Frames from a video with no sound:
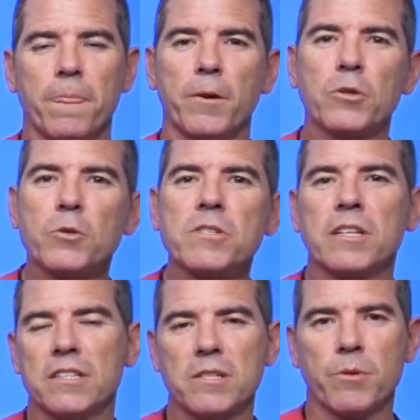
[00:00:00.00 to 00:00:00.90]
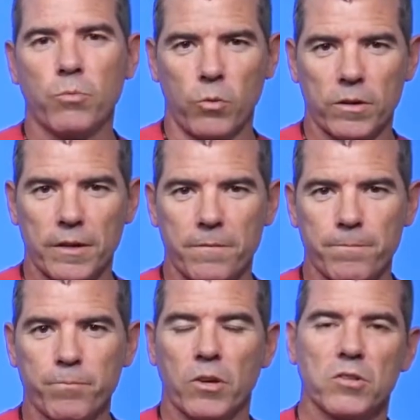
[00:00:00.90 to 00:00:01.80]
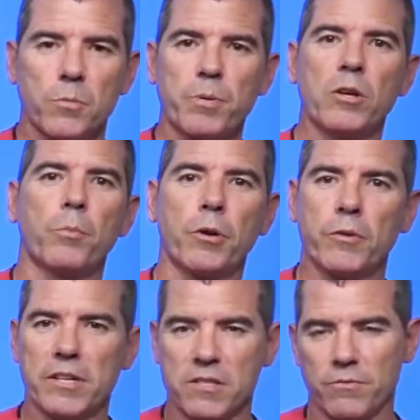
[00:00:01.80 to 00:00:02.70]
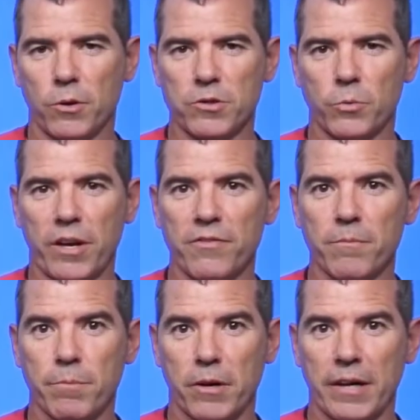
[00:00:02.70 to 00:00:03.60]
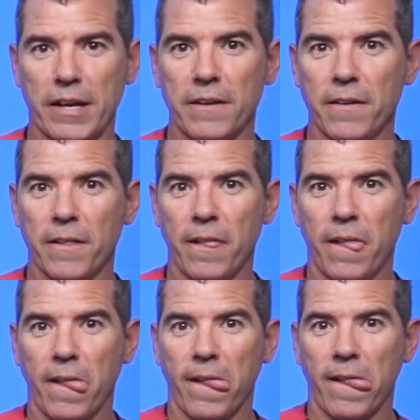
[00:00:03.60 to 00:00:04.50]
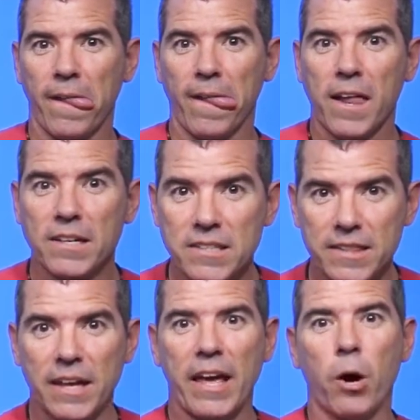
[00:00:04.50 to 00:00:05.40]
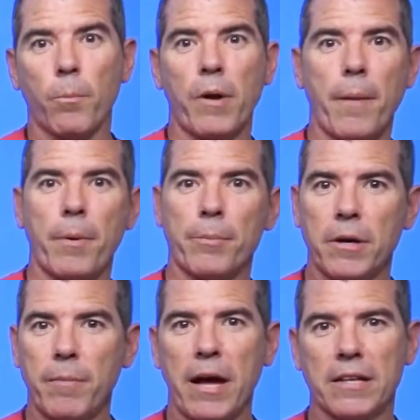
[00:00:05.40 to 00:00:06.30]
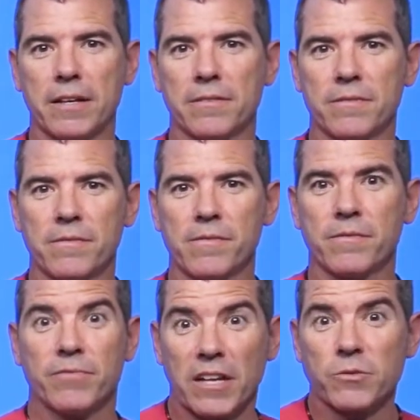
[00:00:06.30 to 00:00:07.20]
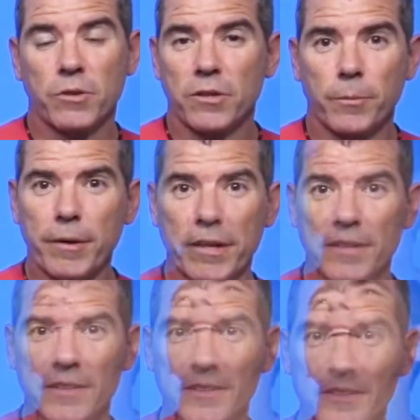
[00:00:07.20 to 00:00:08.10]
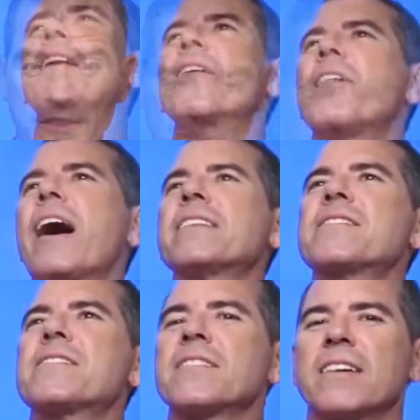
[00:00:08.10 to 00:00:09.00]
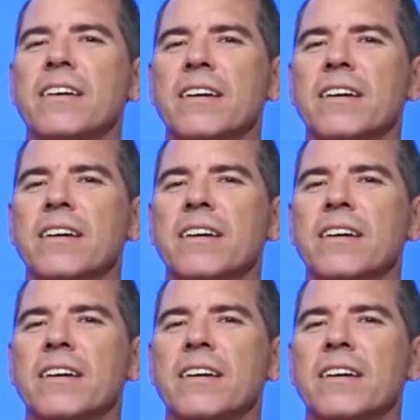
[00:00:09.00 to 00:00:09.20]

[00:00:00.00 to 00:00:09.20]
they're using Elizabeth Warren to peel progressive votes away from Bernie to then help prop up Kamala. That's what it'll be. That's